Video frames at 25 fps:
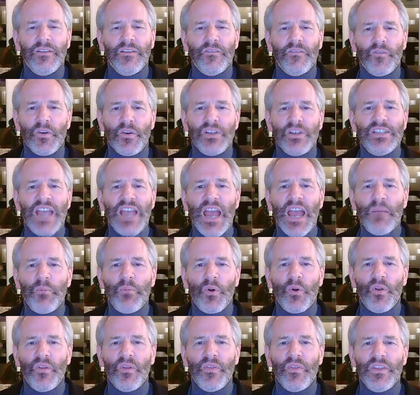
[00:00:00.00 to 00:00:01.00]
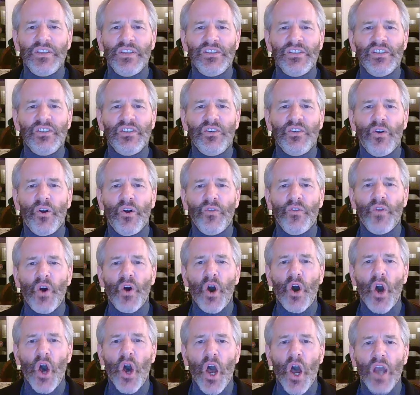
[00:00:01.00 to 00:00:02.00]
For example, this is called the
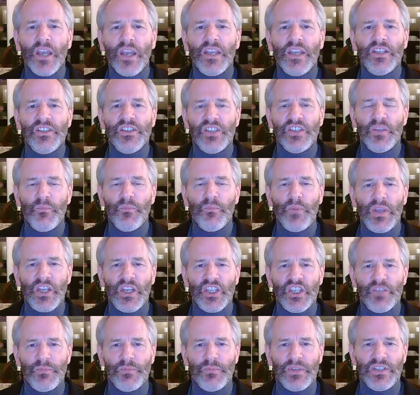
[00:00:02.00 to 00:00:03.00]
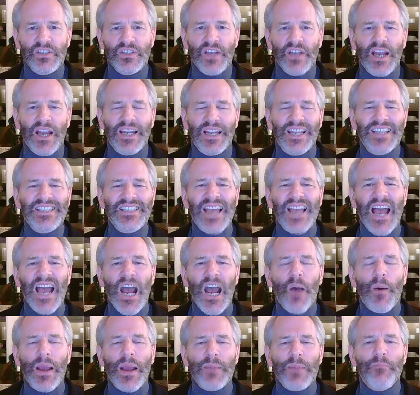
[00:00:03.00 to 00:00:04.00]
Hawkins impingement sign. It's
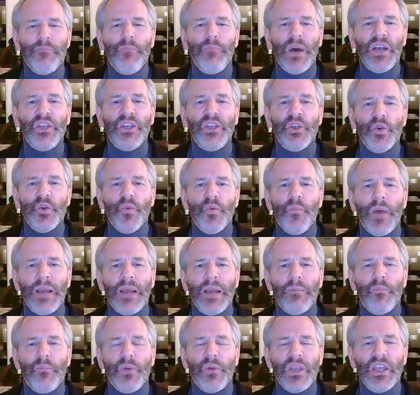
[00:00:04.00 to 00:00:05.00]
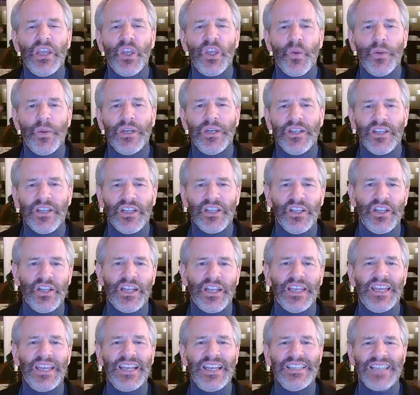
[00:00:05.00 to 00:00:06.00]
how I bug you by bringing you into the
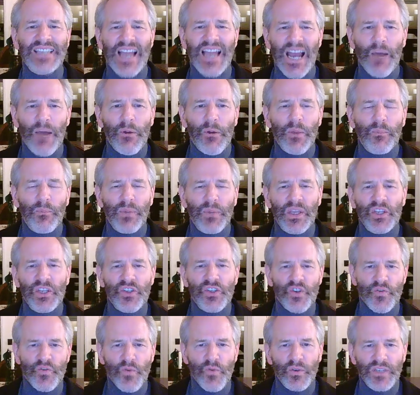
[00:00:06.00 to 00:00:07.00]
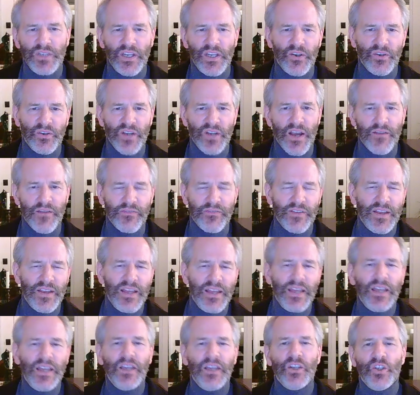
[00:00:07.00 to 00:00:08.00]
clinic. It's how I pinch your rotator cuff.
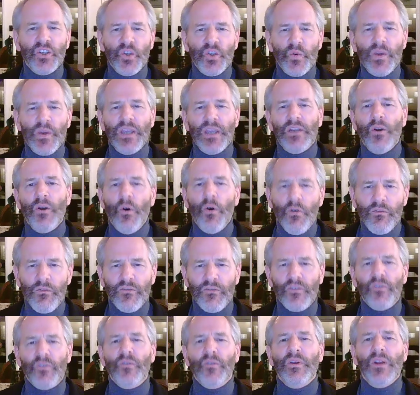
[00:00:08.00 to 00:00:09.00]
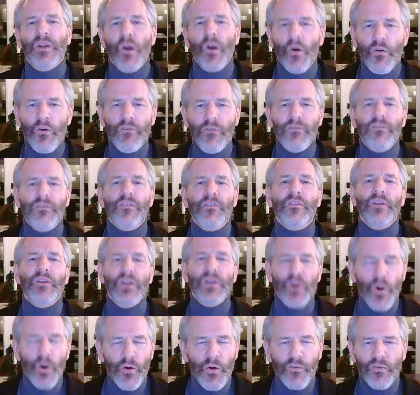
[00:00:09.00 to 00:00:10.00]
Doing it over and over
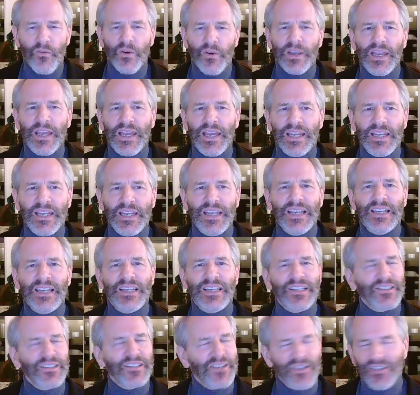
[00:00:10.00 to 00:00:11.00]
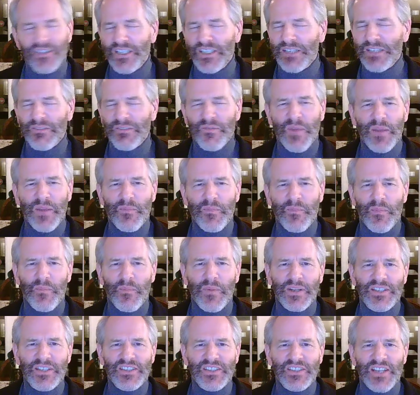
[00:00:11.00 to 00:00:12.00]
and over again doesn't seem to make
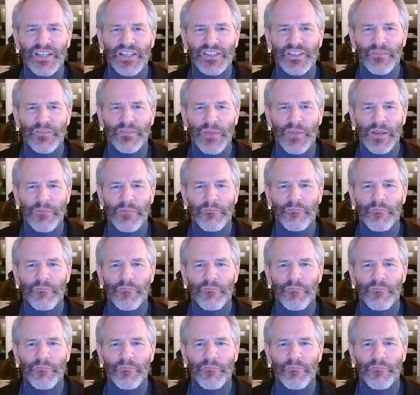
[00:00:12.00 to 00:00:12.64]
much sense to me.